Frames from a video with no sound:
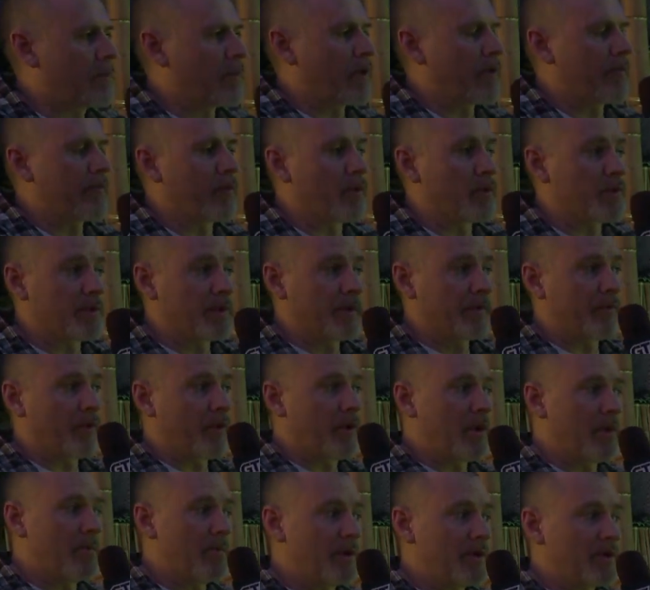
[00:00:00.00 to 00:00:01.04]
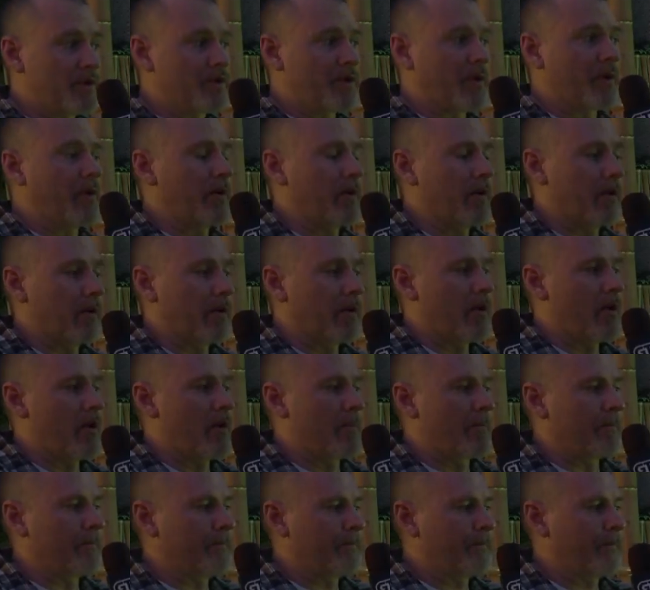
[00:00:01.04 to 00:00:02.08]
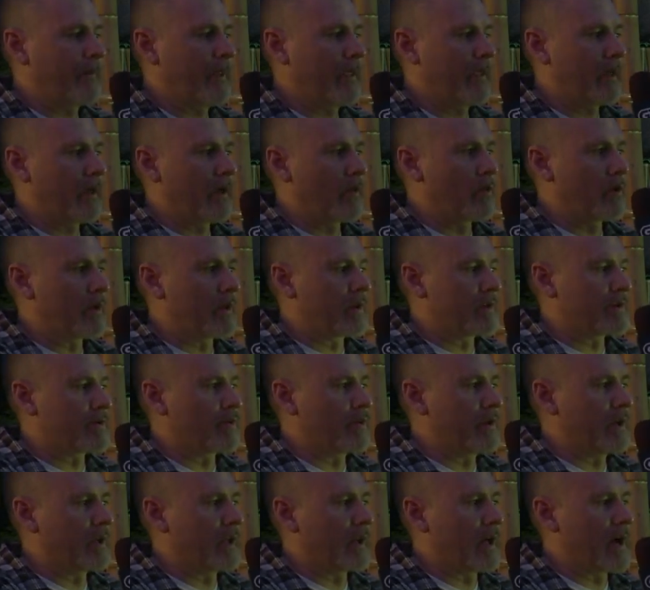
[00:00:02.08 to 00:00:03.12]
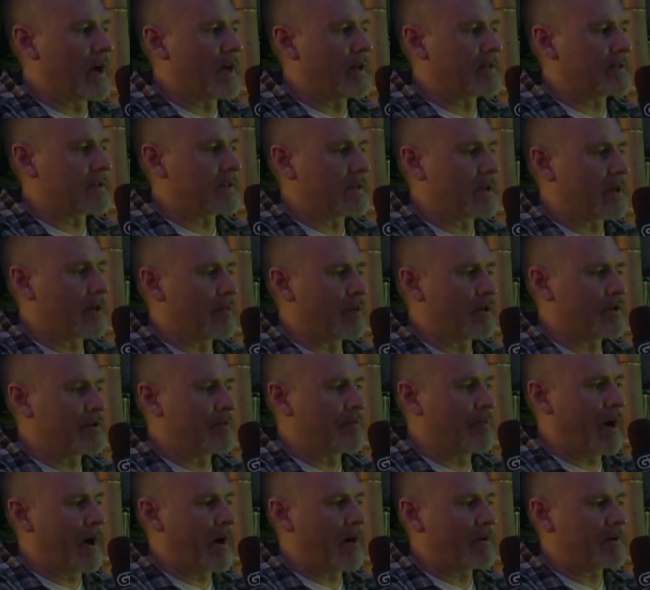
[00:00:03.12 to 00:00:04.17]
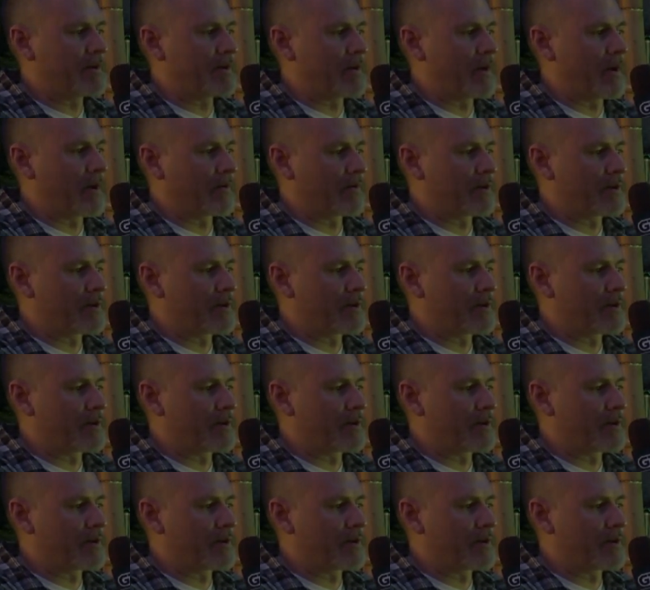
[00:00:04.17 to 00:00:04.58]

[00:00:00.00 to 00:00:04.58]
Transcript: But unfortunately for him, he's triggered an alarm. And what he doesn't realize is that a bunch of pirates are now